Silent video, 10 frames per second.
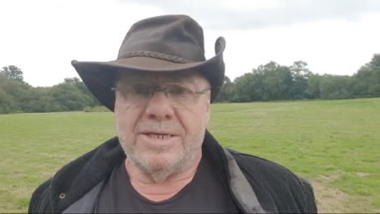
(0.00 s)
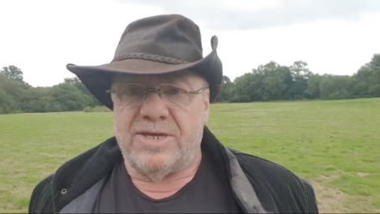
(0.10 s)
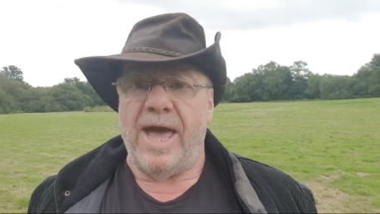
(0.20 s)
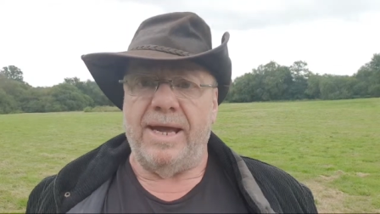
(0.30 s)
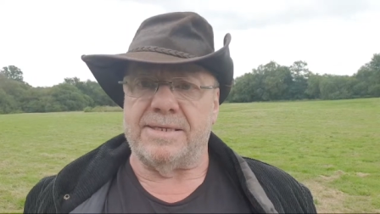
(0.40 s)

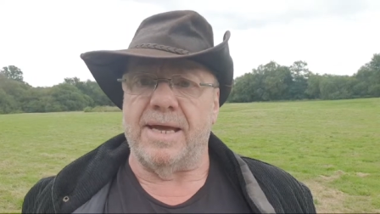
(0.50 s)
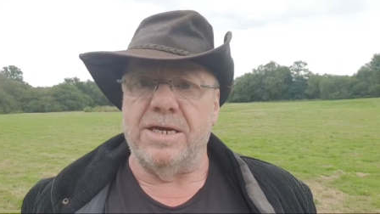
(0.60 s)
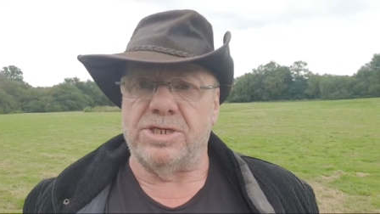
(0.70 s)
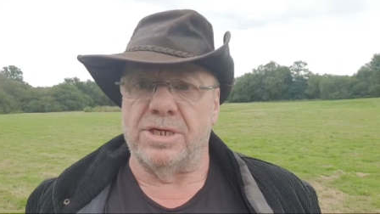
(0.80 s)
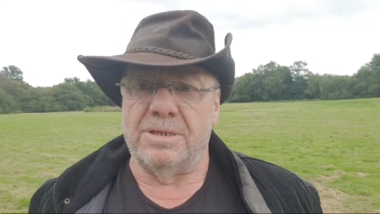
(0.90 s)

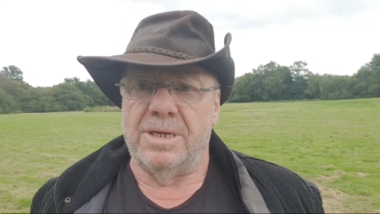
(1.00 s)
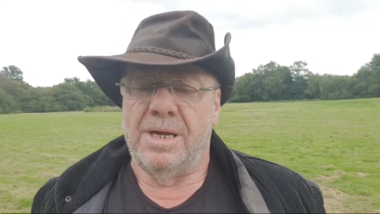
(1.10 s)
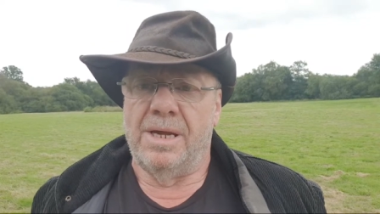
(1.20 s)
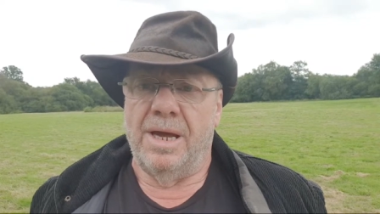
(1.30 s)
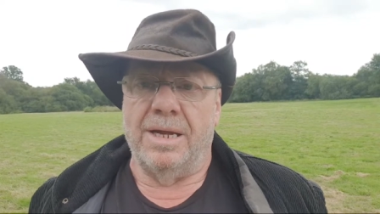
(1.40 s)
taxation,
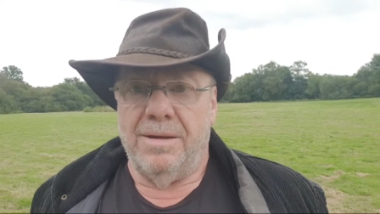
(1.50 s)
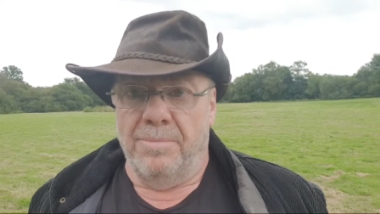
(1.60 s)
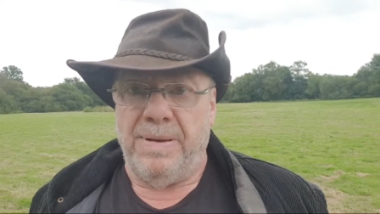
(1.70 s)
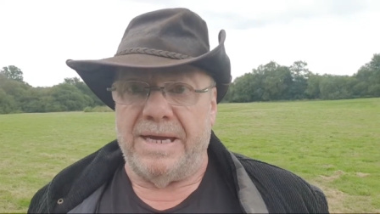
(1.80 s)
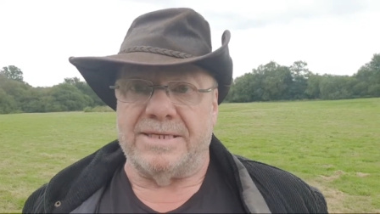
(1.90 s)
and a
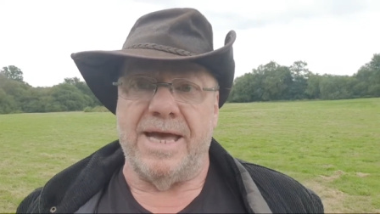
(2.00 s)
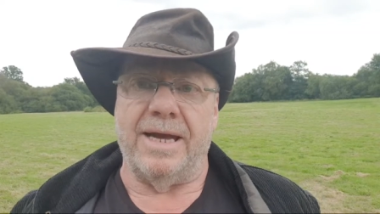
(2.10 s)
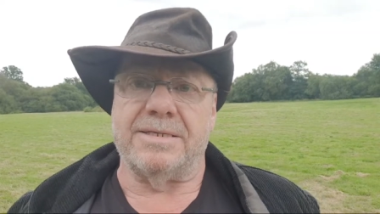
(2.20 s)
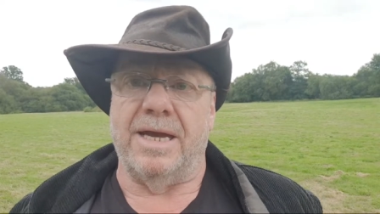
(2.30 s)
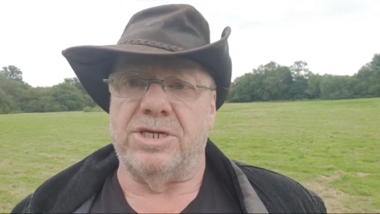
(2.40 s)
bigger
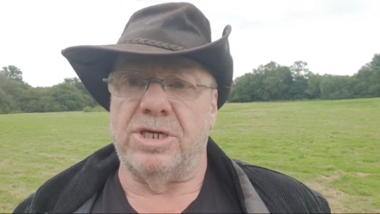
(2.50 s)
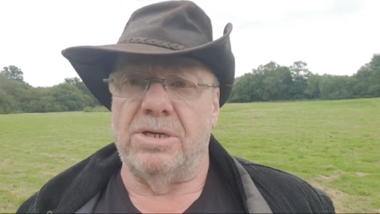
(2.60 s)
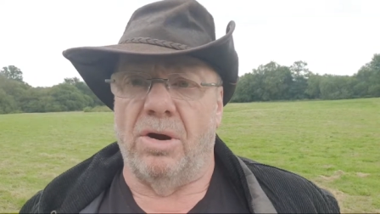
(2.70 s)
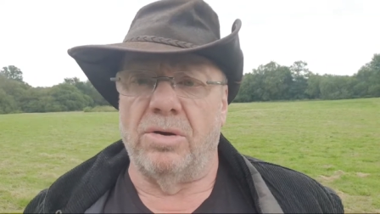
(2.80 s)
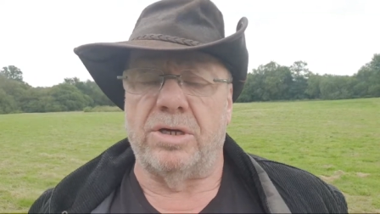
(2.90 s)
taxation
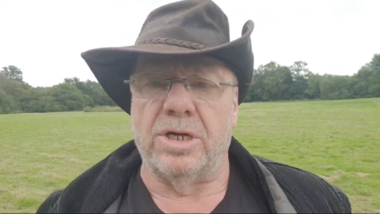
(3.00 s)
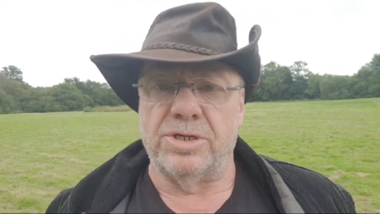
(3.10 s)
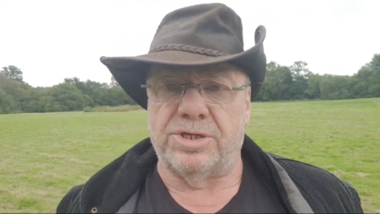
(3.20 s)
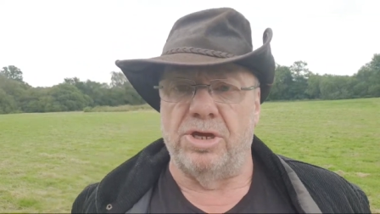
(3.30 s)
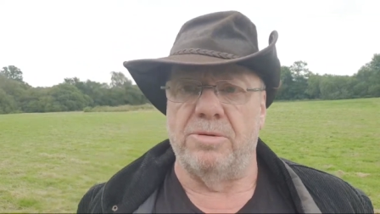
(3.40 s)
on
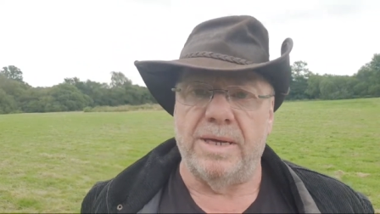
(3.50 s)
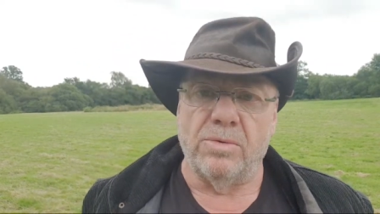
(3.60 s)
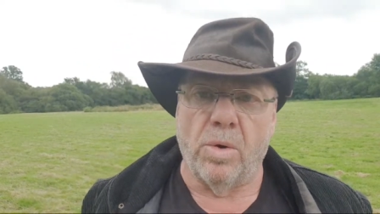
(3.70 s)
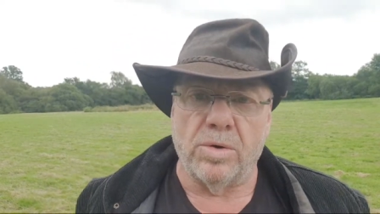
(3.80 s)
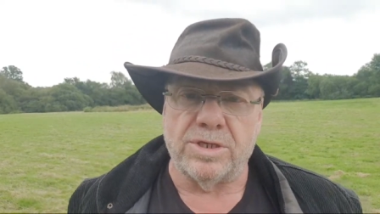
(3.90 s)
consuming
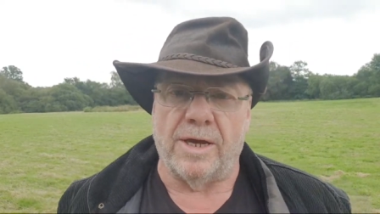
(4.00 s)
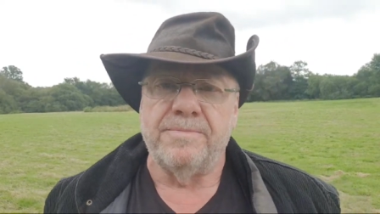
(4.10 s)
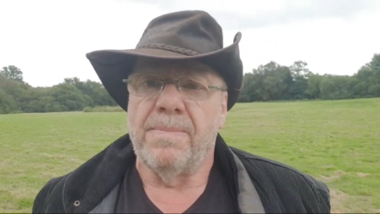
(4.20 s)
water.